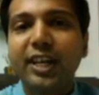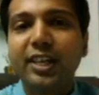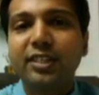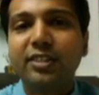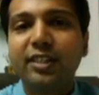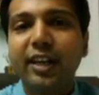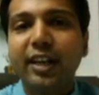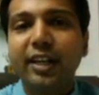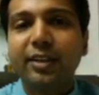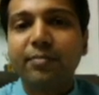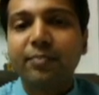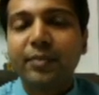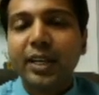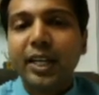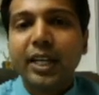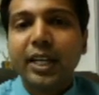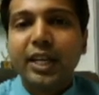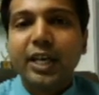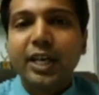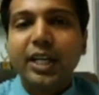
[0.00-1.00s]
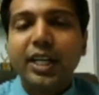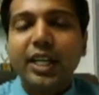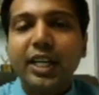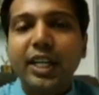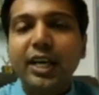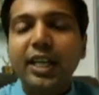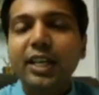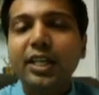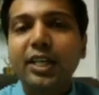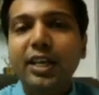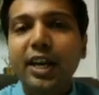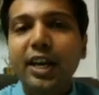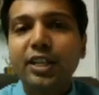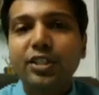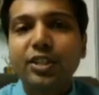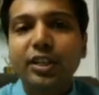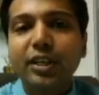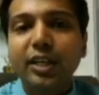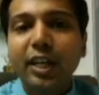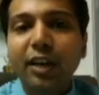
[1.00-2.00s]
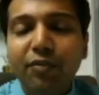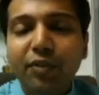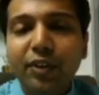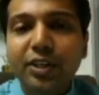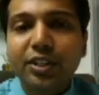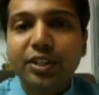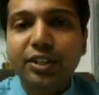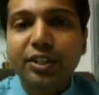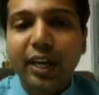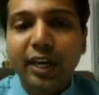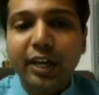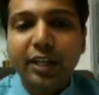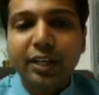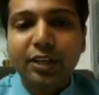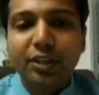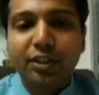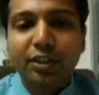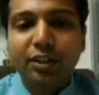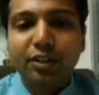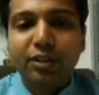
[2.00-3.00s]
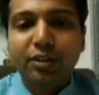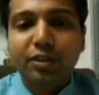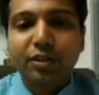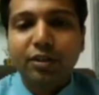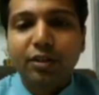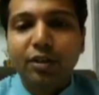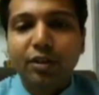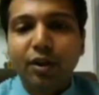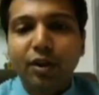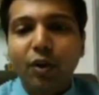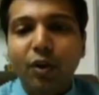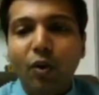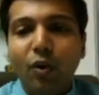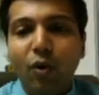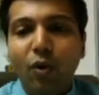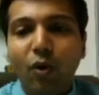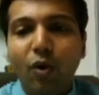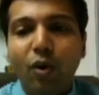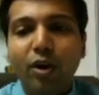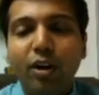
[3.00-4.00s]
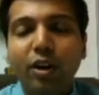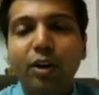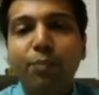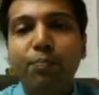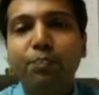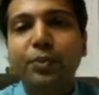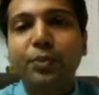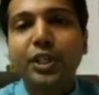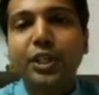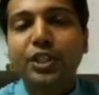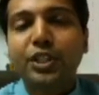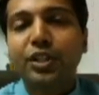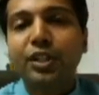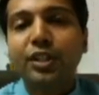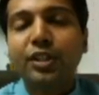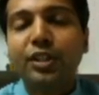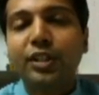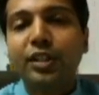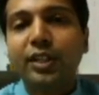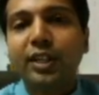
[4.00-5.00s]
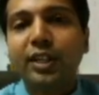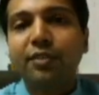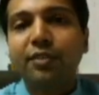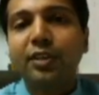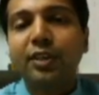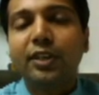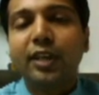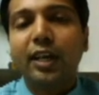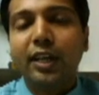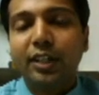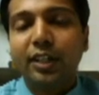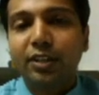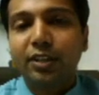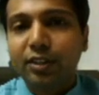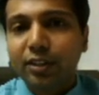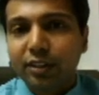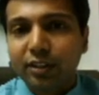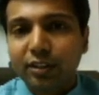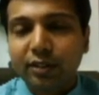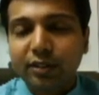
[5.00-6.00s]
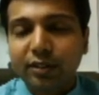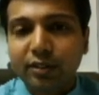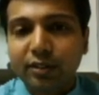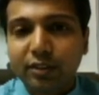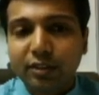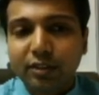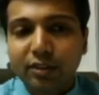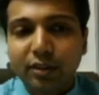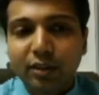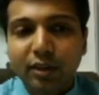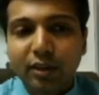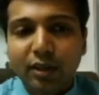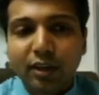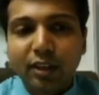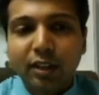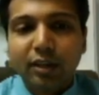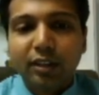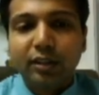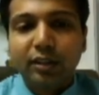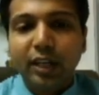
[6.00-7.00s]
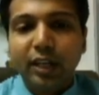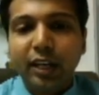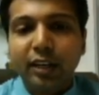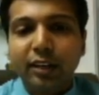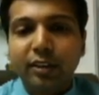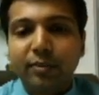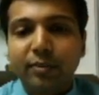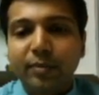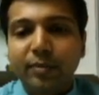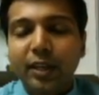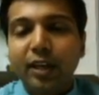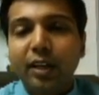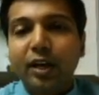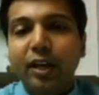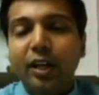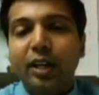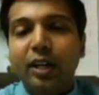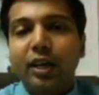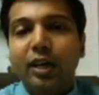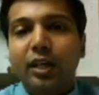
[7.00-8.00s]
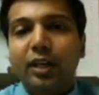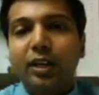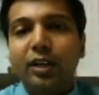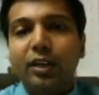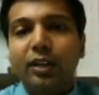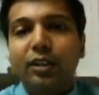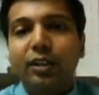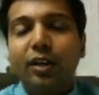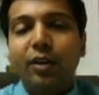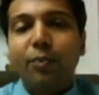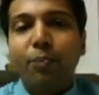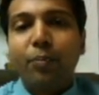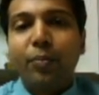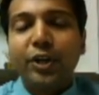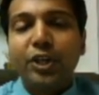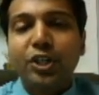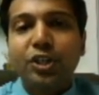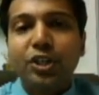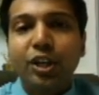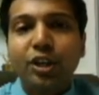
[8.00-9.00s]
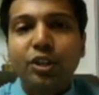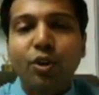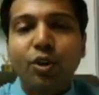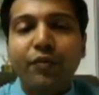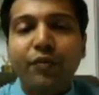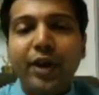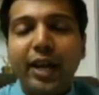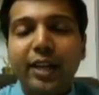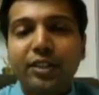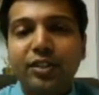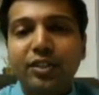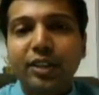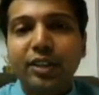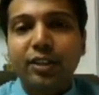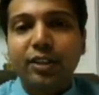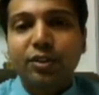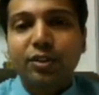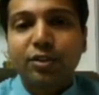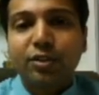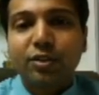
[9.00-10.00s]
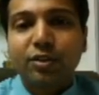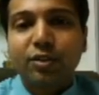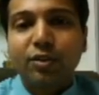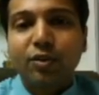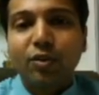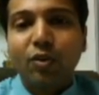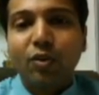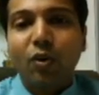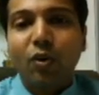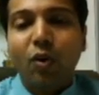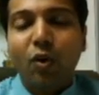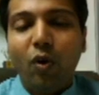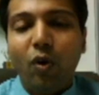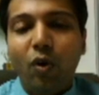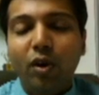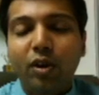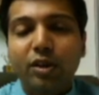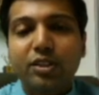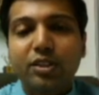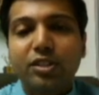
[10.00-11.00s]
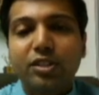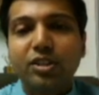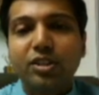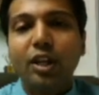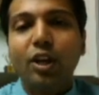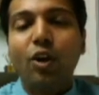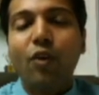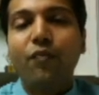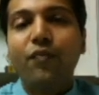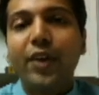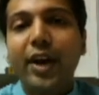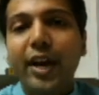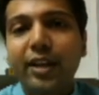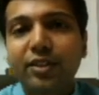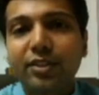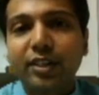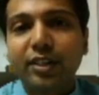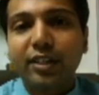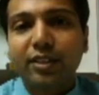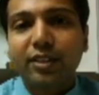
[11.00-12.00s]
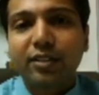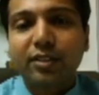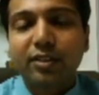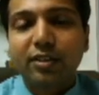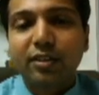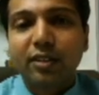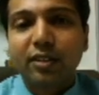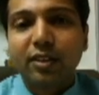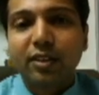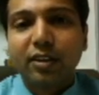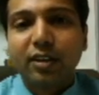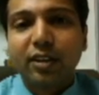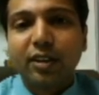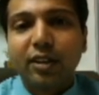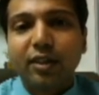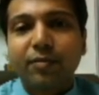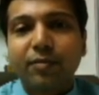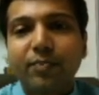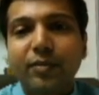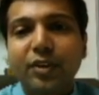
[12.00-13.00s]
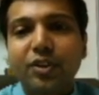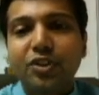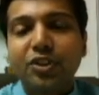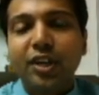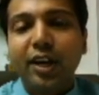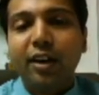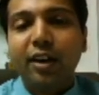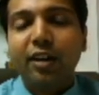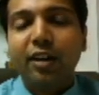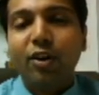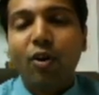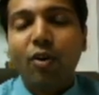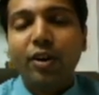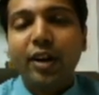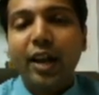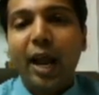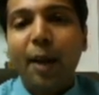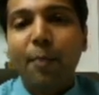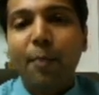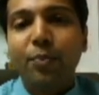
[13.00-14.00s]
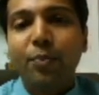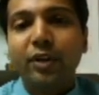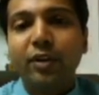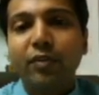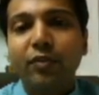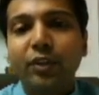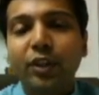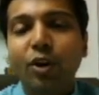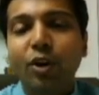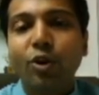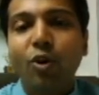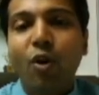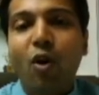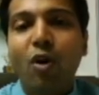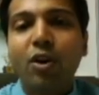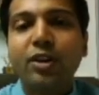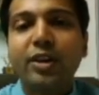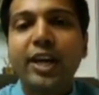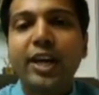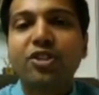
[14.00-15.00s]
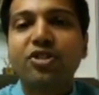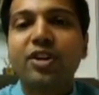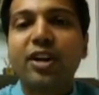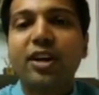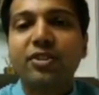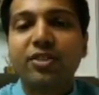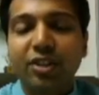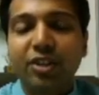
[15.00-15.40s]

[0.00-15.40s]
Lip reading: it says that in case if it is a director or a person connected with the director, then the purchase of assets or sale of assets shall not happen with the non-cash